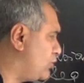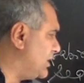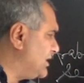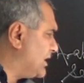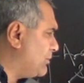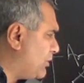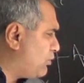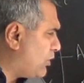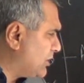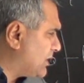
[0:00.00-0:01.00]
quantum
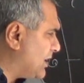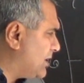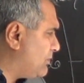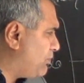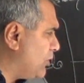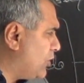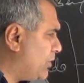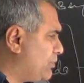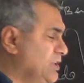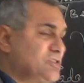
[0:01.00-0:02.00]
of water,
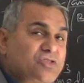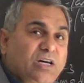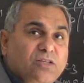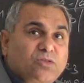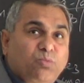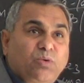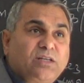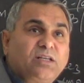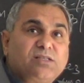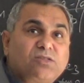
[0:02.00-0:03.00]
flow of discharge of
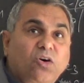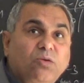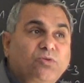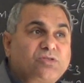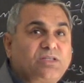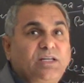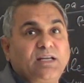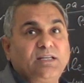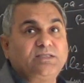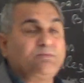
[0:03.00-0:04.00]
water is almost
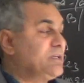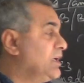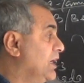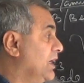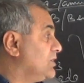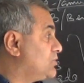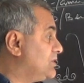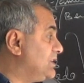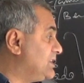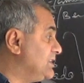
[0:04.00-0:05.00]
negligible. So
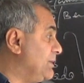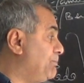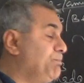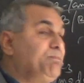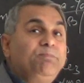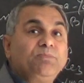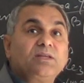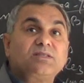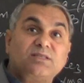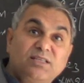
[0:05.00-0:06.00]
this is a
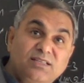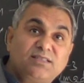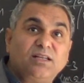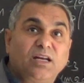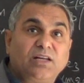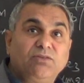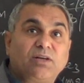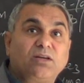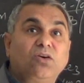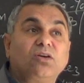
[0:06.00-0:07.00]
seasonal
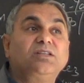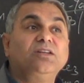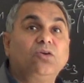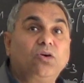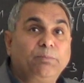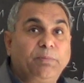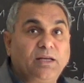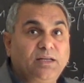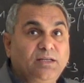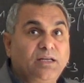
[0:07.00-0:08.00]
river or the
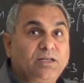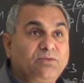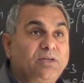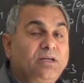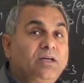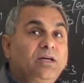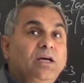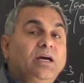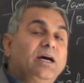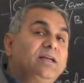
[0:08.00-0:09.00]
non-perennial river.
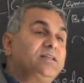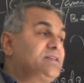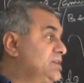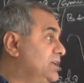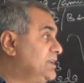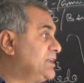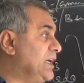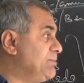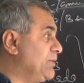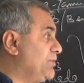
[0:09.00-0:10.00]
And the third
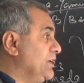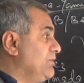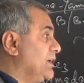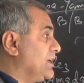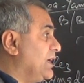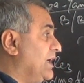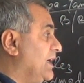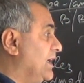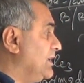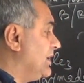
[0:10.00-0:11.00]
type of river
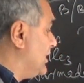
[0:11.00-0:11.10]
are